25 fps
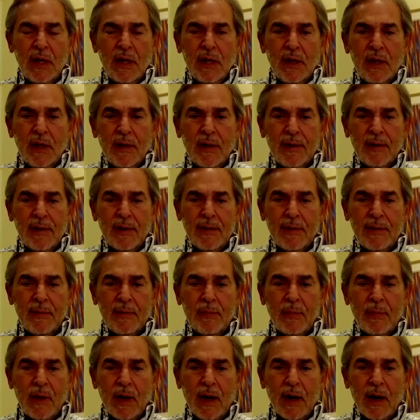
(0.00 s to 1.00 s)

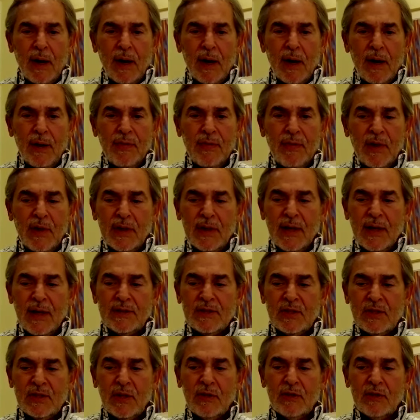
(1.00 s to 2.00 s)
I think
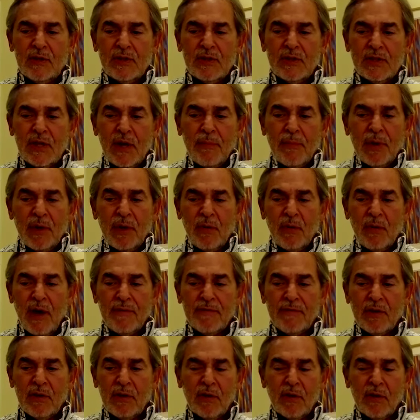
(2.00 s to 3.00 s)
that's still something we
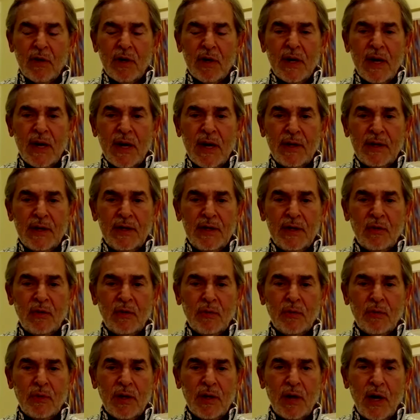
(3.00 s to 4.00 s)
have to learn how to deal
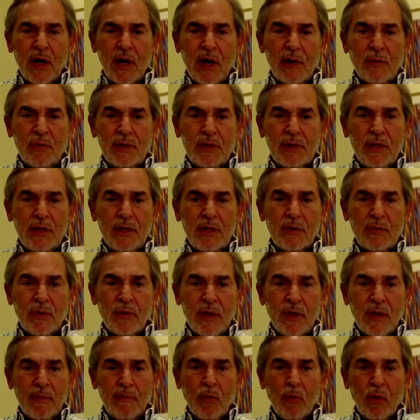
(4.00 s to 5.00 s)
with. I would deal
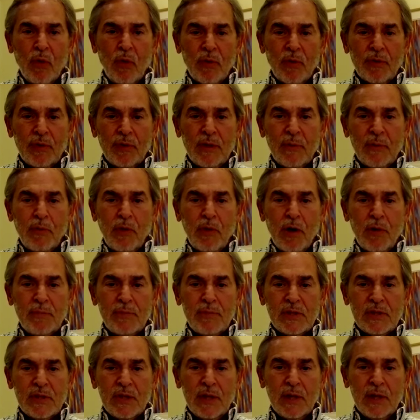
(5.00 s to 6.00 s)
with it more with
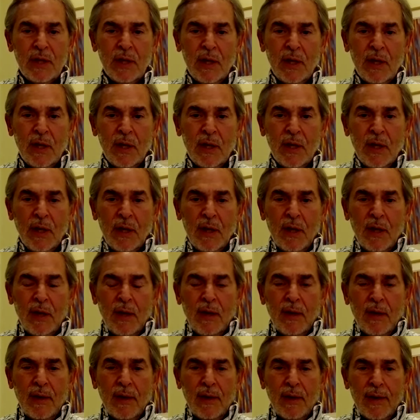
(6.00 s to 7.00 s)
diplomacy
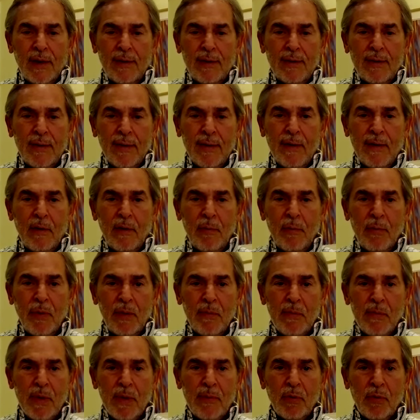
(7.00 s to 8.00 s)
and
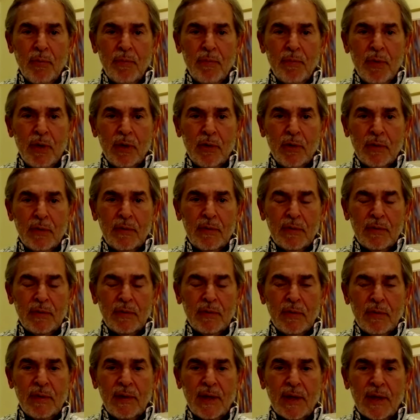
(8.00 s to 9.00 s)
helping people build
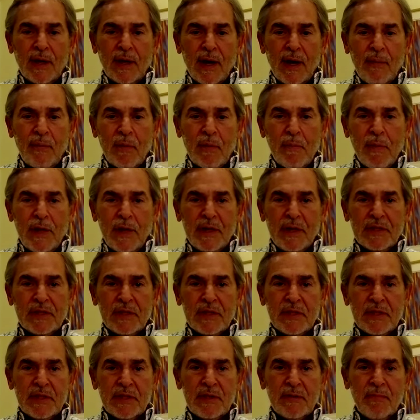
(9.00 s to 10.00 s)
economic
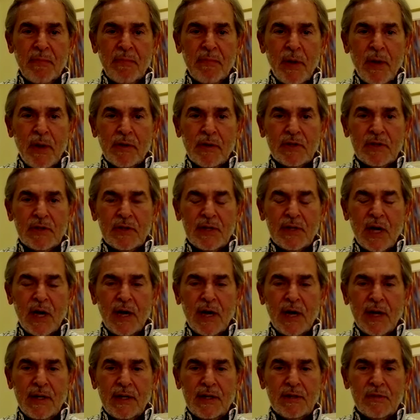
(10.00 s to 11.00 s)
bases and better
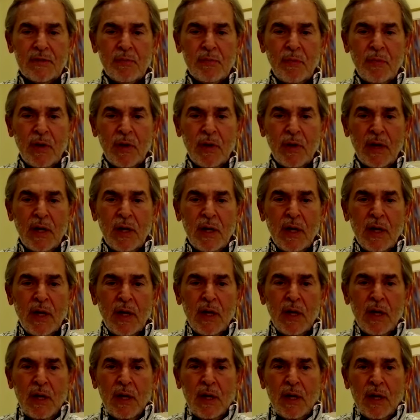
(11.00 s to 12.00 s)
societies, but
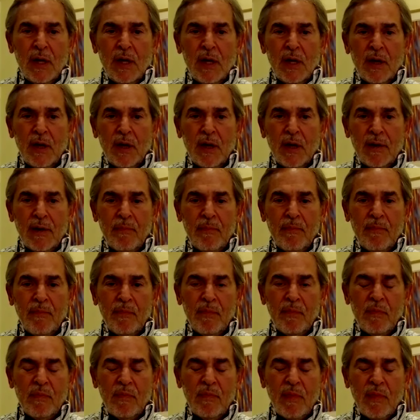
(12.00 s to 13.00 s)

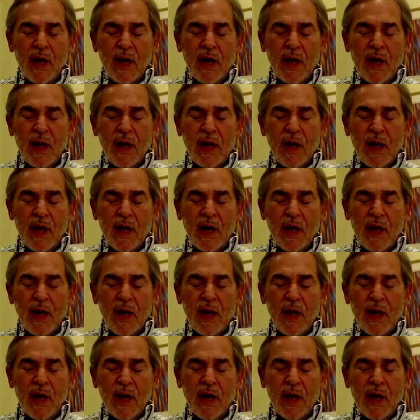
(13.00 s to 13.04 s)
they